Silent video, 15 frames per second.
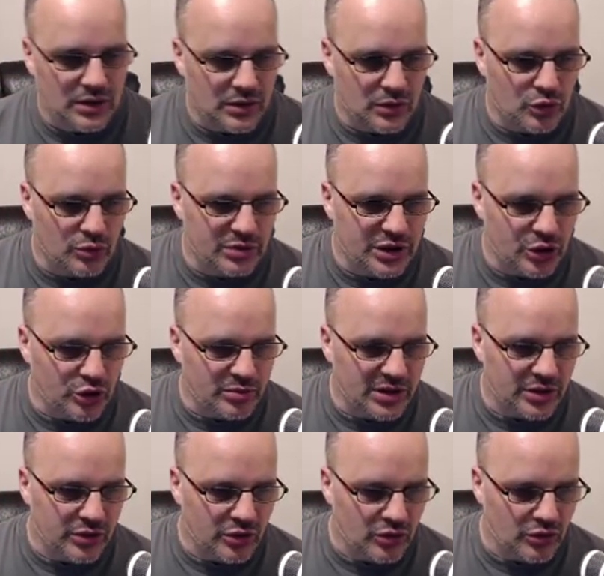Ooby dooby
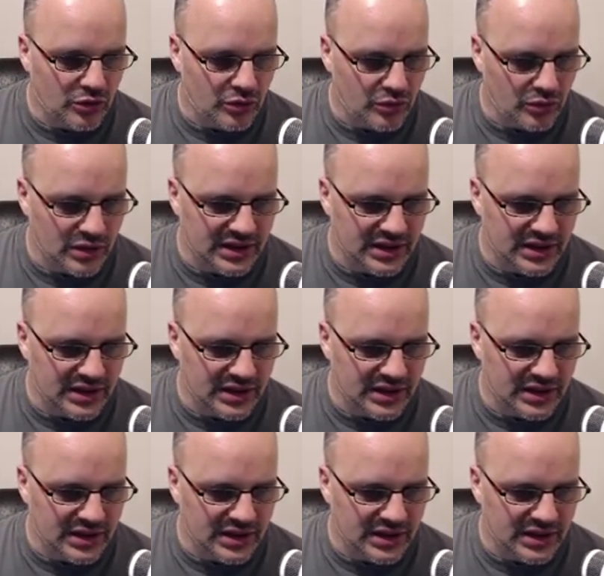doo.